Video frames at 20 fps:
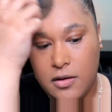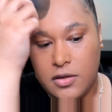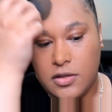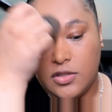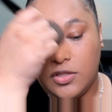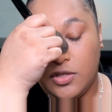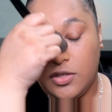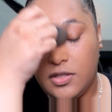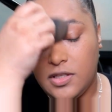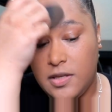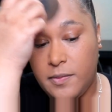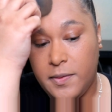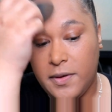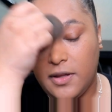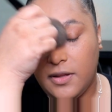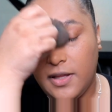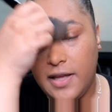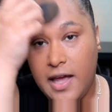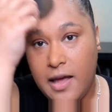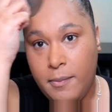So
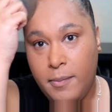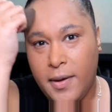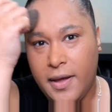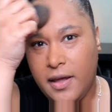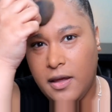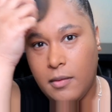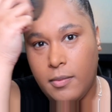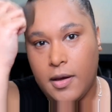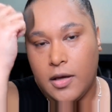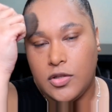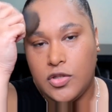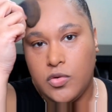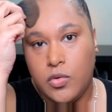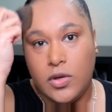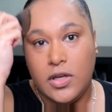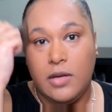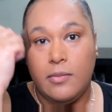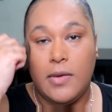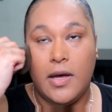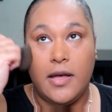typically I bike about
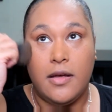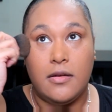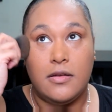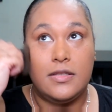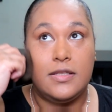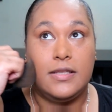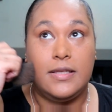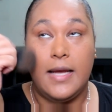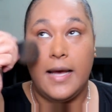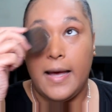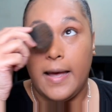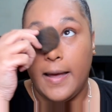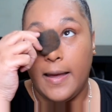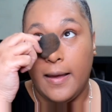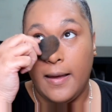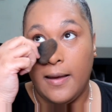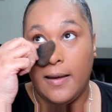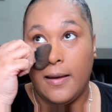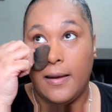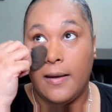20 miles a
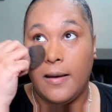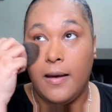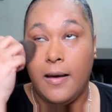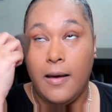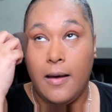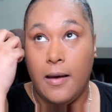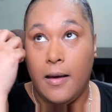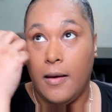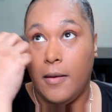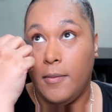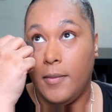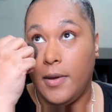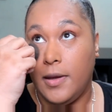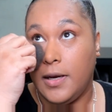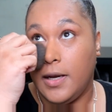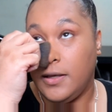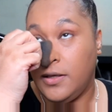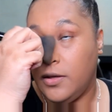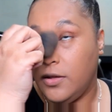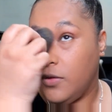day,
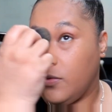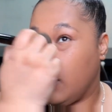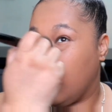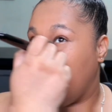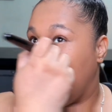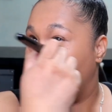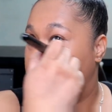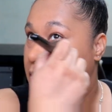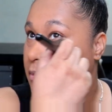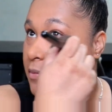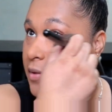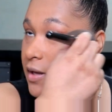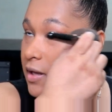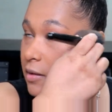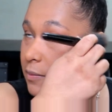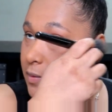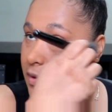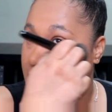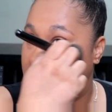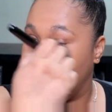and I do the recumbent
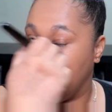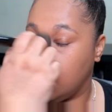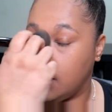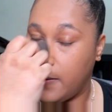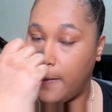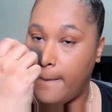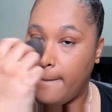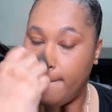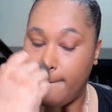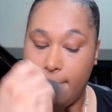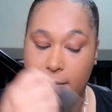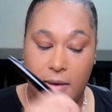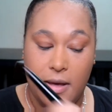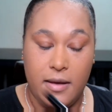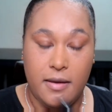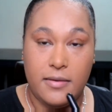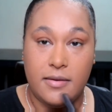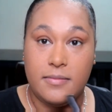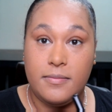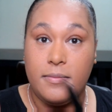bike because
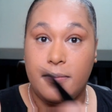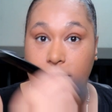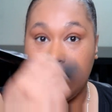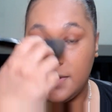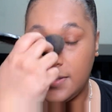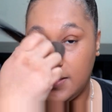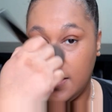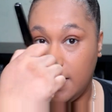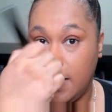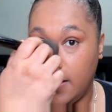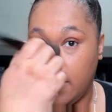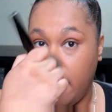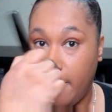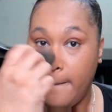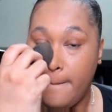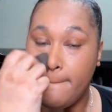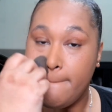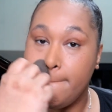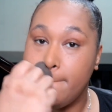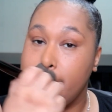sitting,
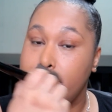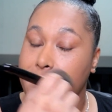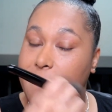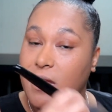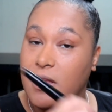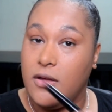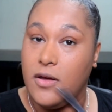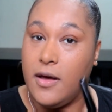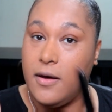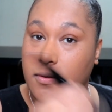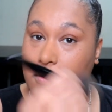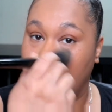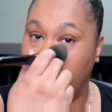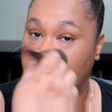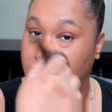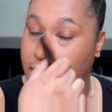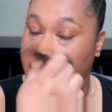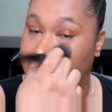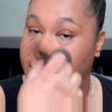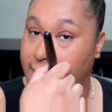you know, I don't know if
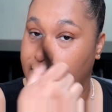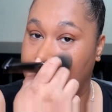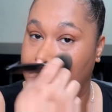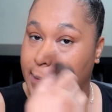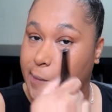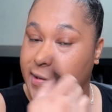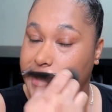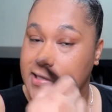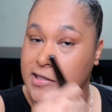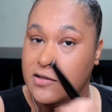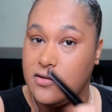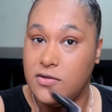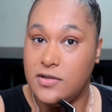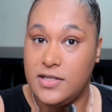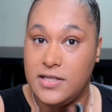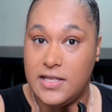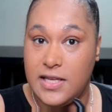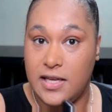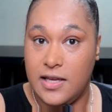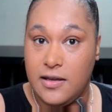you've ever had a bicycle
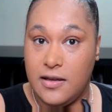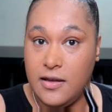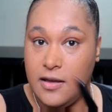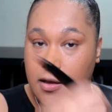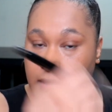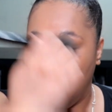seat